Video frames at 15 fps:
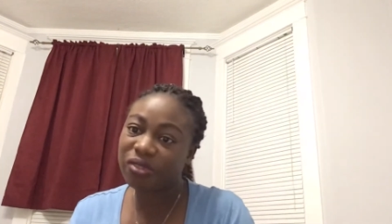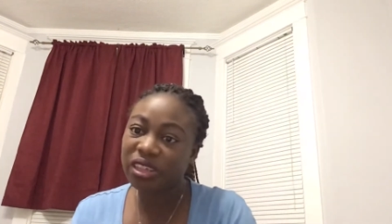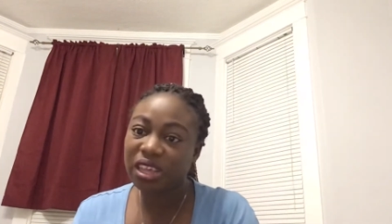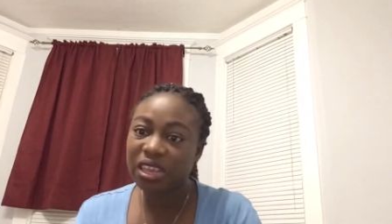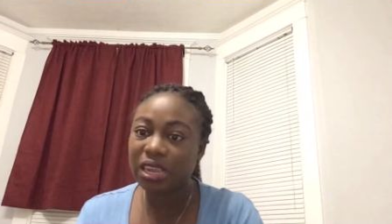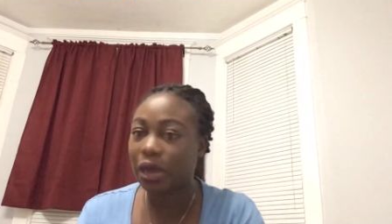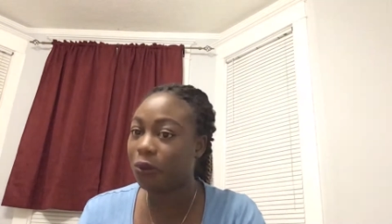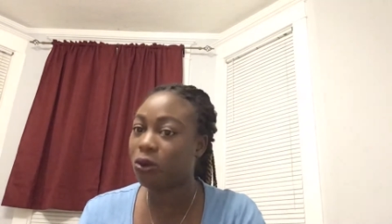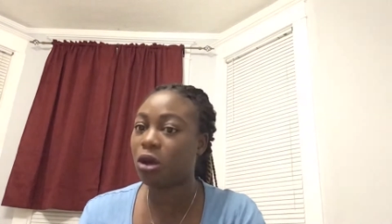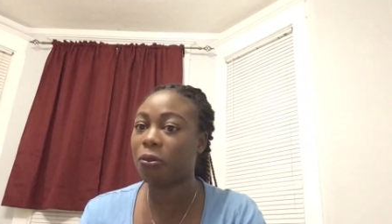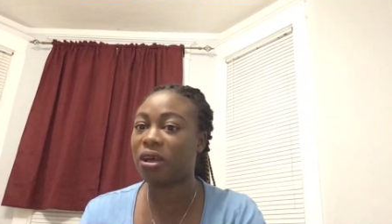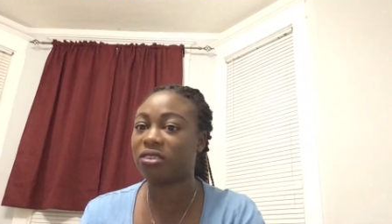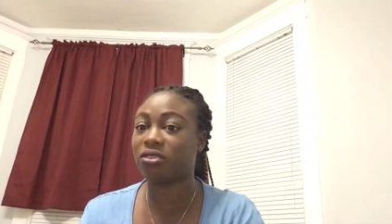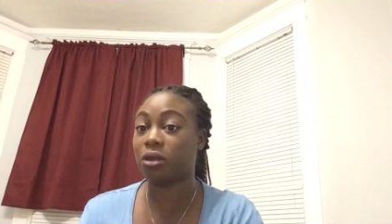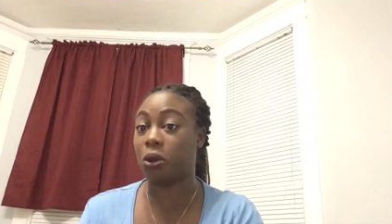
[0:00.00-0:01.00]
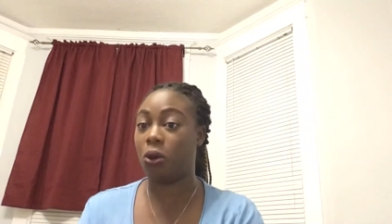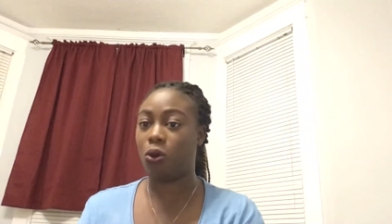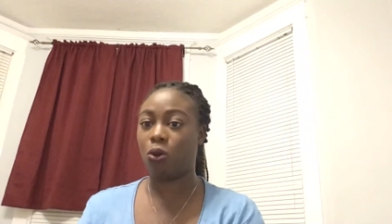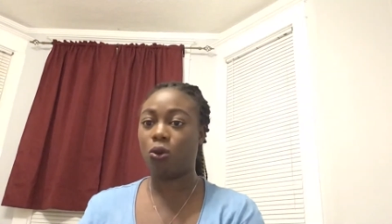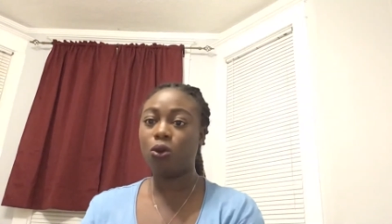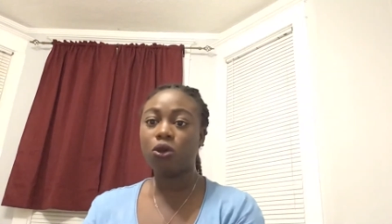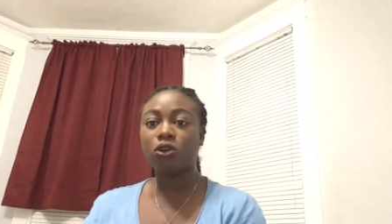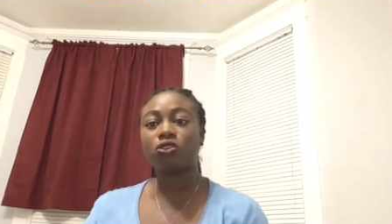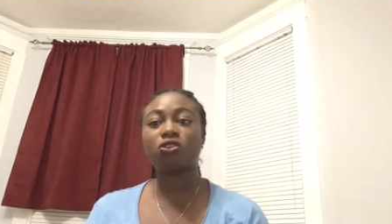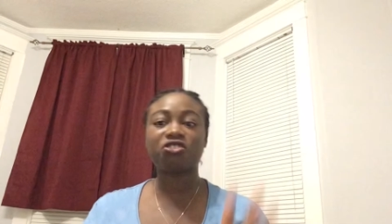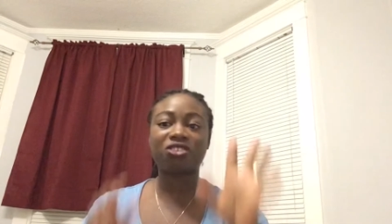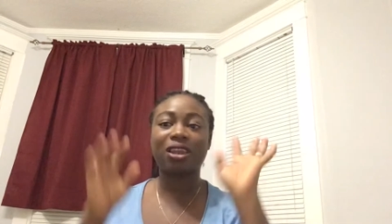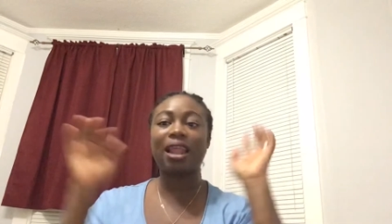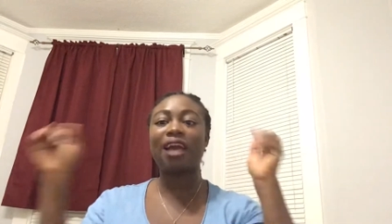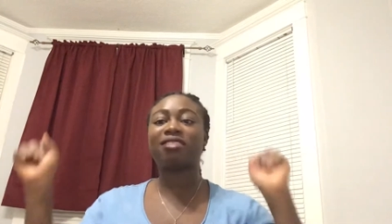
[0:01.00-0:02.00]
that will come and say, so she
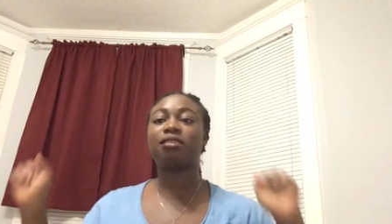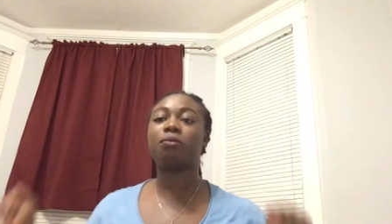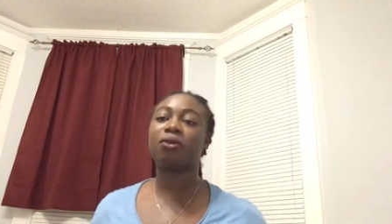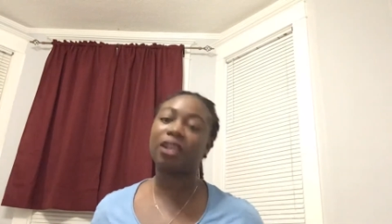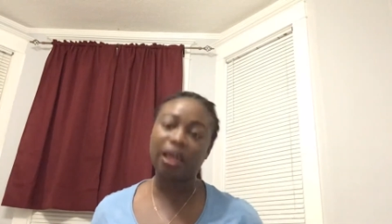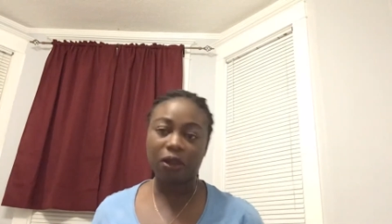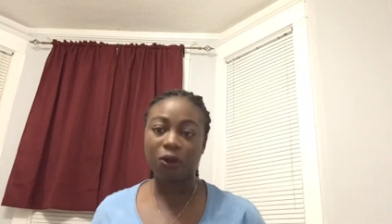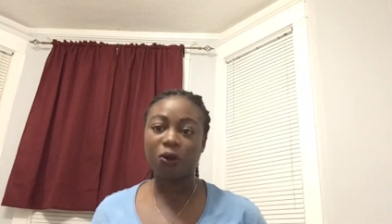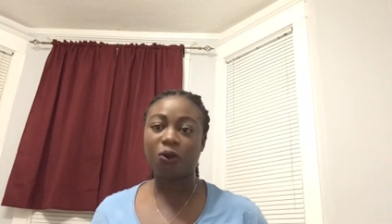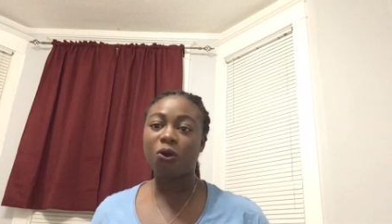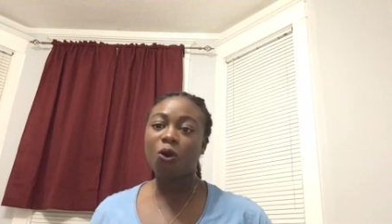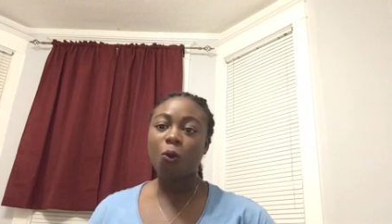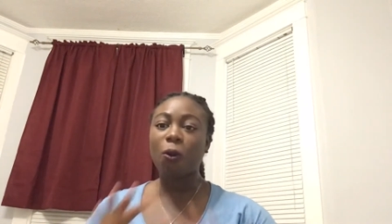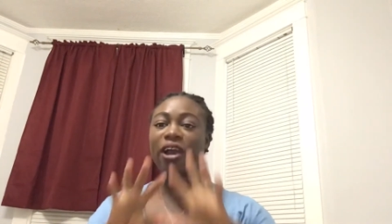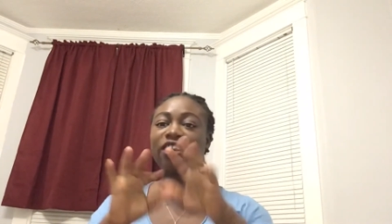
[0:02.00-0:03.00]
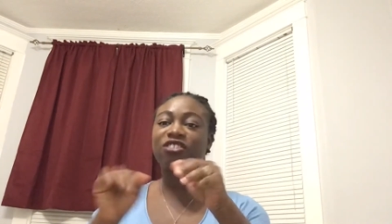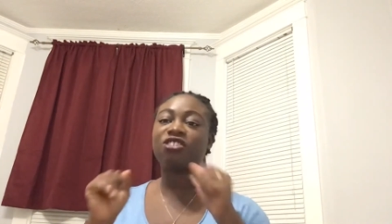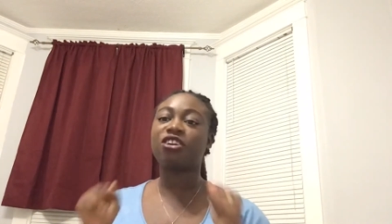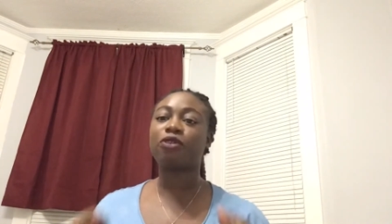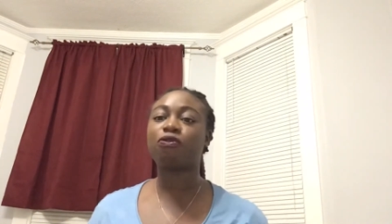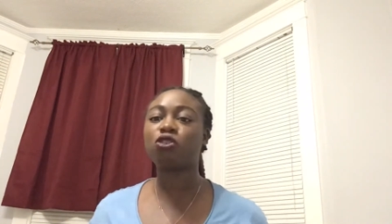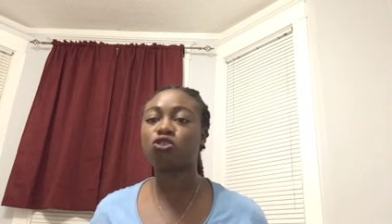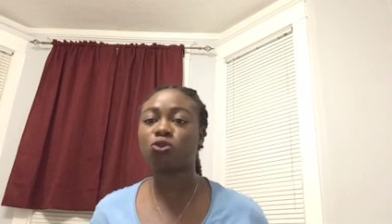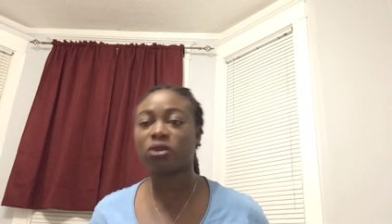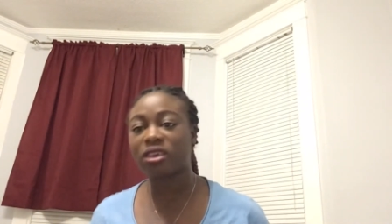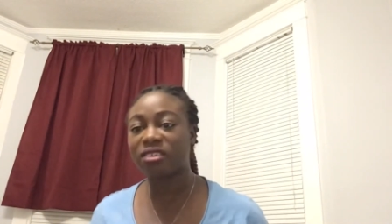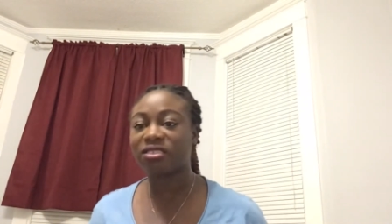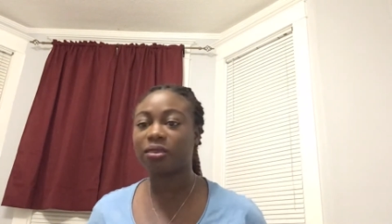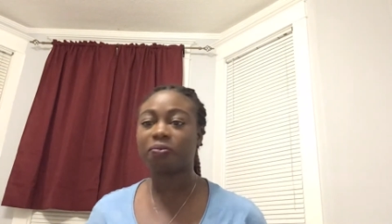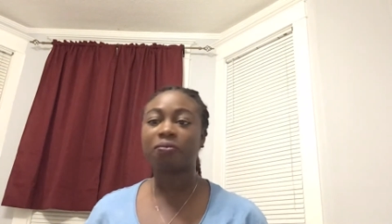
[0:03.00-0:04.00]
liked him all along. Why did she refuse to
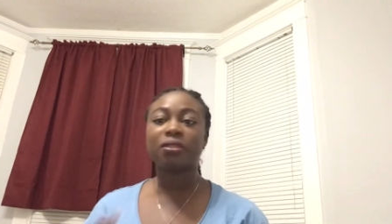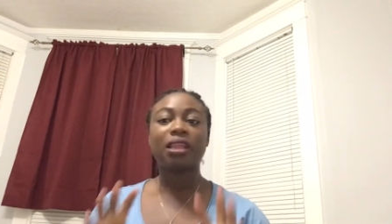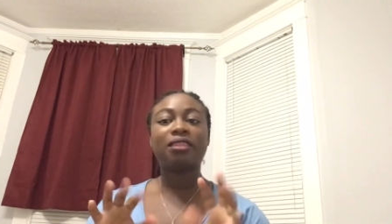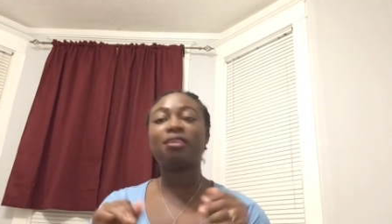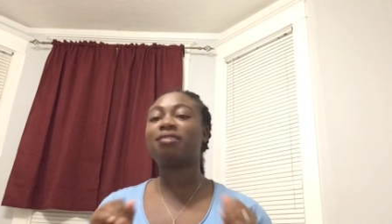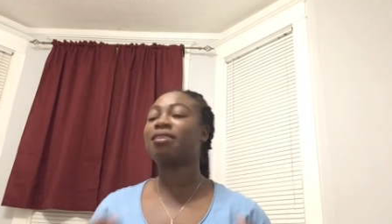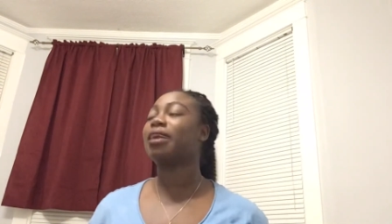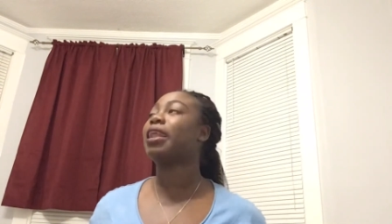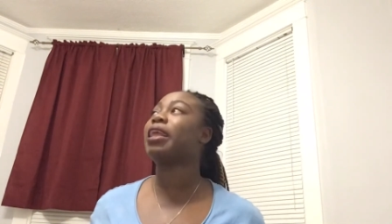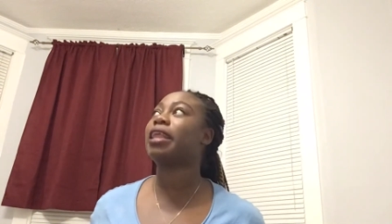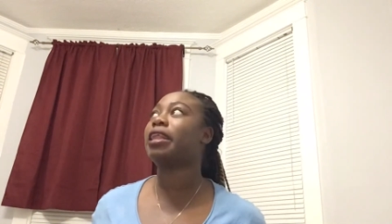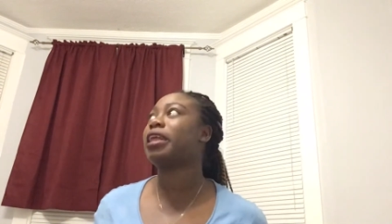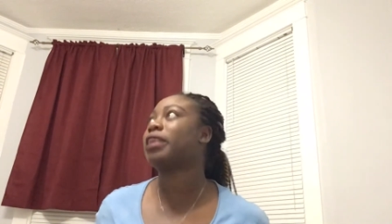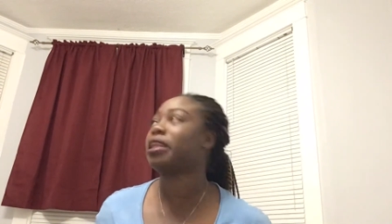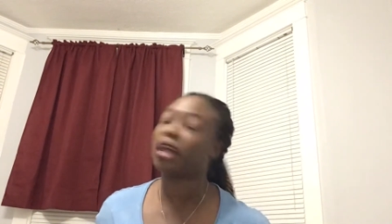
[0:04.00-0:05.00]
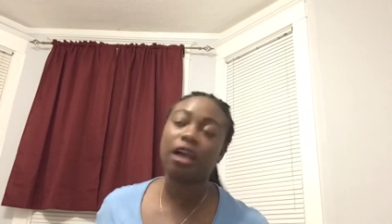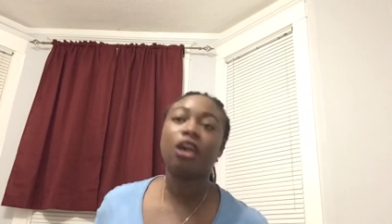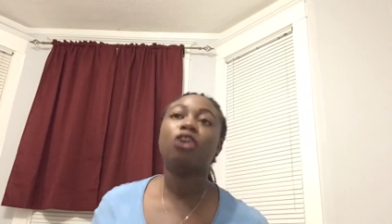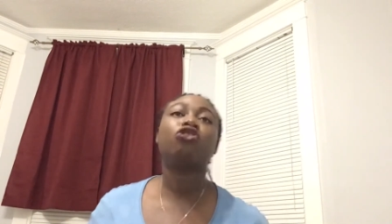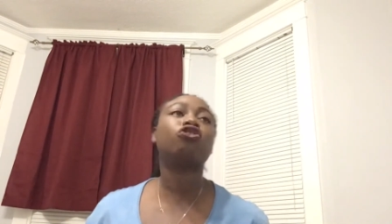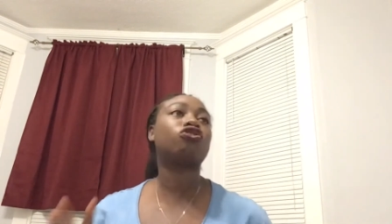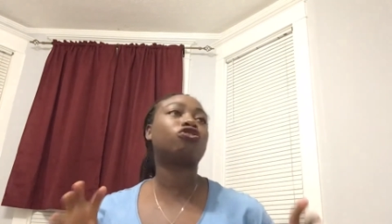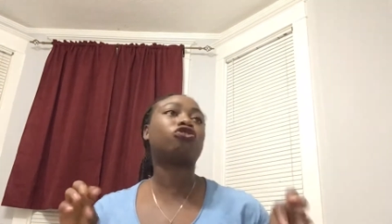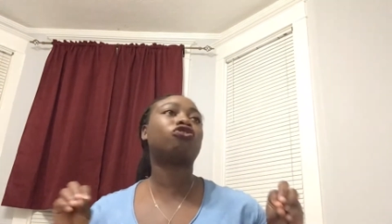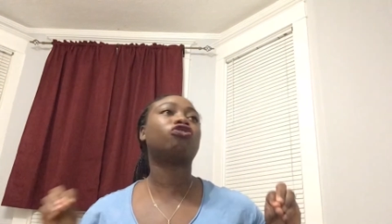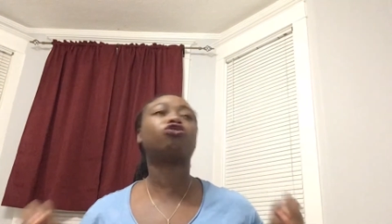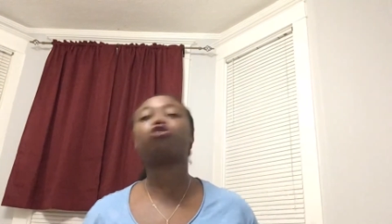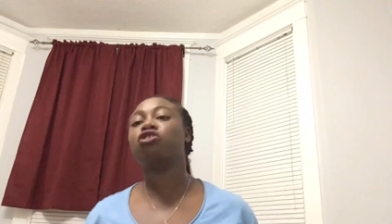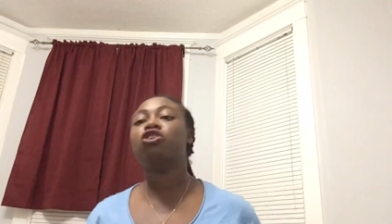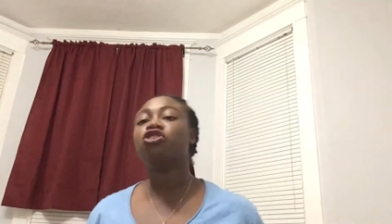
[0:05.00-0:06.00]
kiss him? This and that,
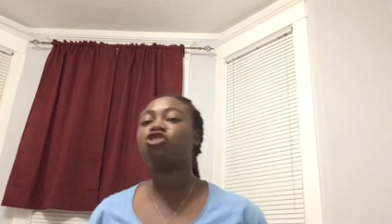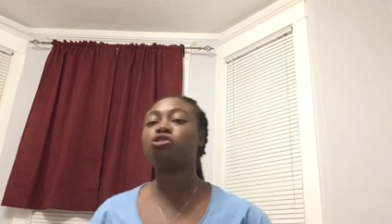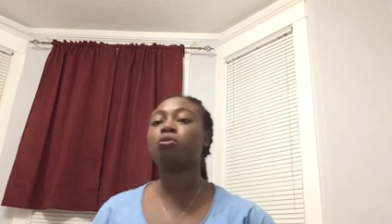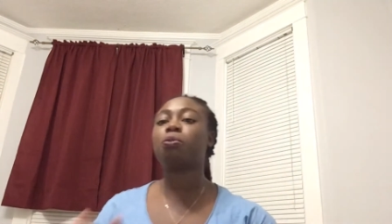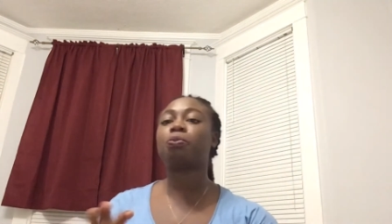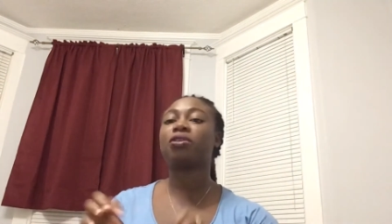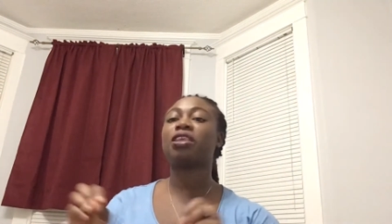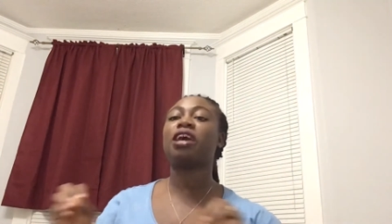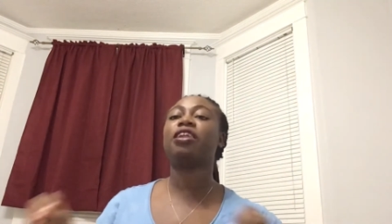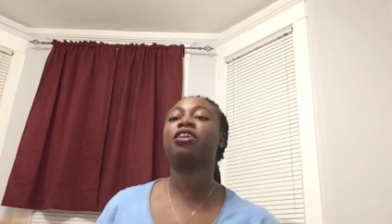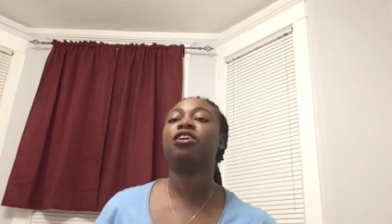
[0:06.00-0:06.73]
she's been pretending,